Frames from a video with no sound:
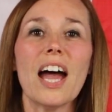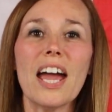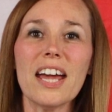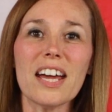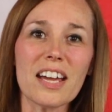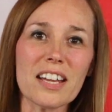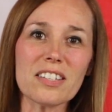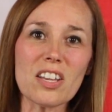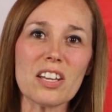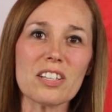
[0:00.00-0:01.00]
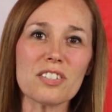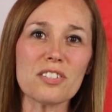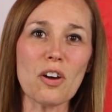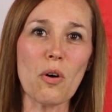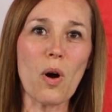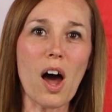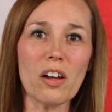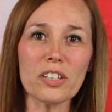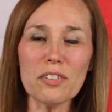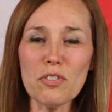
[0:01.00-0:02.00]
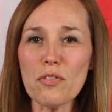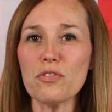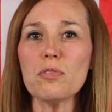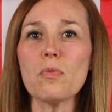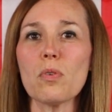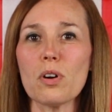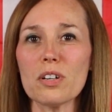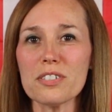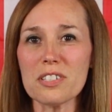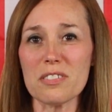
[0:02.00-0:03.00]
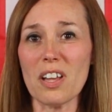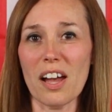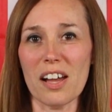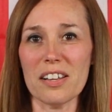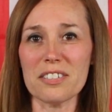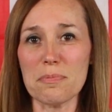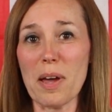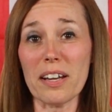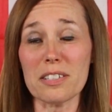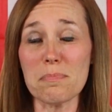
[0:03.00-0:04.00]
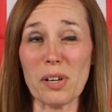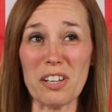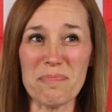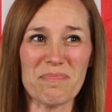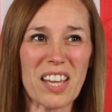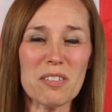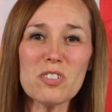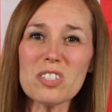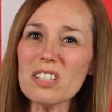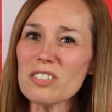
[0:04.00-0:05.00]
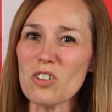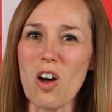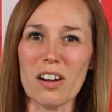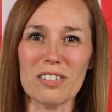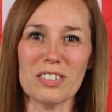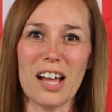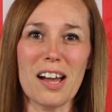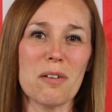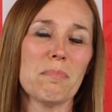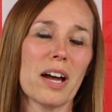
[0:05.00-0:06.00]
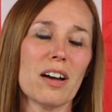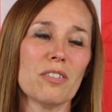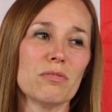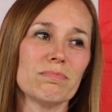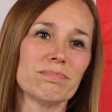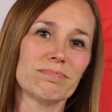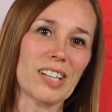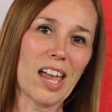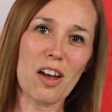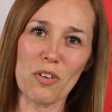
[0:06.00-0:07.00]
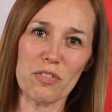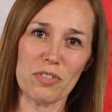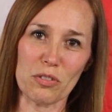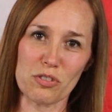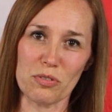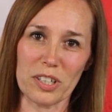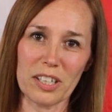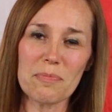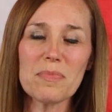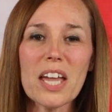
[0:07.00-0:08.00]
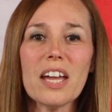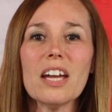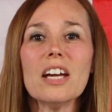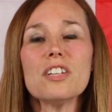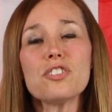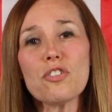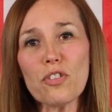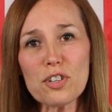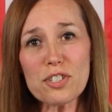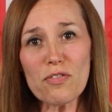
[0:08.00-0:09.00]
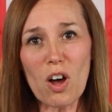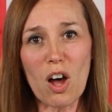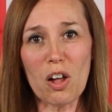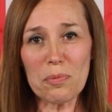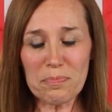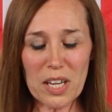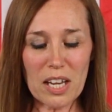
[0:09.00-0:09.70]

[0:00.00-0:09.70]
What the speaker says: And so I'll give you a few more specs, but I'm just going to talk a lot about how I felt shooting it. So first of all,